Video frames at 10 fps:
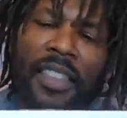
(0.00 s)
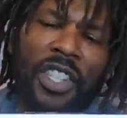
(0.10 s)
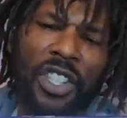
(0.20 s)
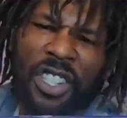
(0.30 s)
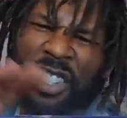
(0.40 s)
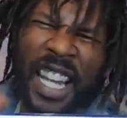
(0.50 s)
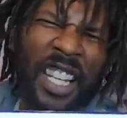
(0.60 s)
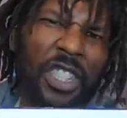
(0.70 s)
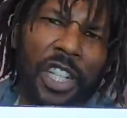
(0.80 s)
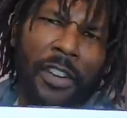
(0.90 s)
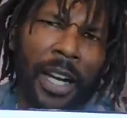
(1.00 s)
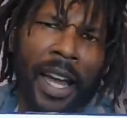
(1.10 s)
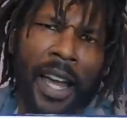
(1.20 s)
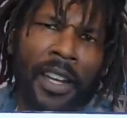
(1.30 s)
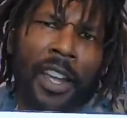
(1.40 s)
This just looks like a generic
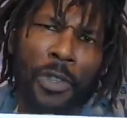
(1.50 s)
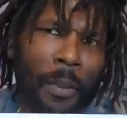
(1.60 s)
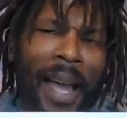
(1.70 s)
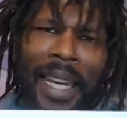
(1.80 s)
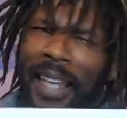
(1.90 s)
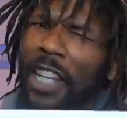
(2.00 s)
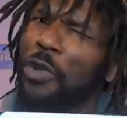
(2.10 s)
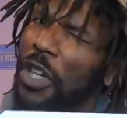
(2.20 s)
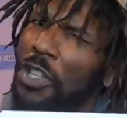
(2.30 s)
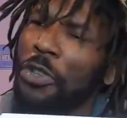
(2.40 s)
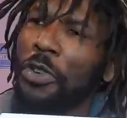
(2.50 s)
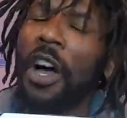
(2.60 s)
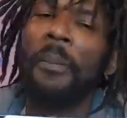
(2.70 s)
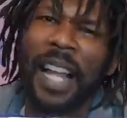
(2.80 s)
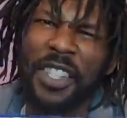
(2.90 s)
kind, so I might get like 22,
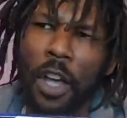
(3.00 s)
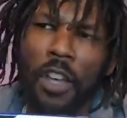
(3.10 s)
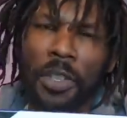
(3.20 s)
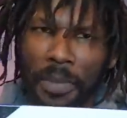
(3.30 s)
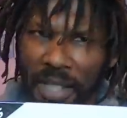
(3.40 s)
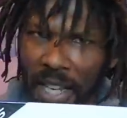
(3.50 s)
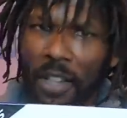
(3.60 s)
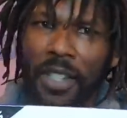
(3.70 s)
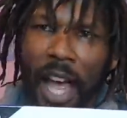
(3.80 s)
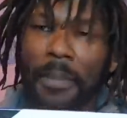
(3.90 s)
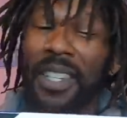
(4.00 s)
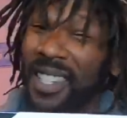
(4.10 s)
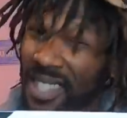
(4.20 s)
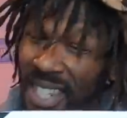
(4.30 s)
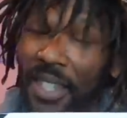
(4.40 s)
but I saw some sales comps
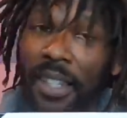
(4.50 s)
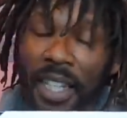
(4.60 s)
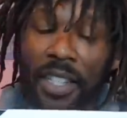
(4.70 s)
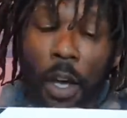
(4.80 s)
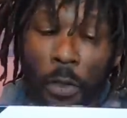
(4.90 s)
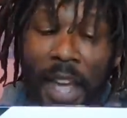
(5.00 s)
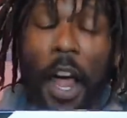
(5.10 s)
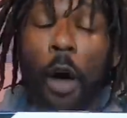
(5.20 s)
consistently, so that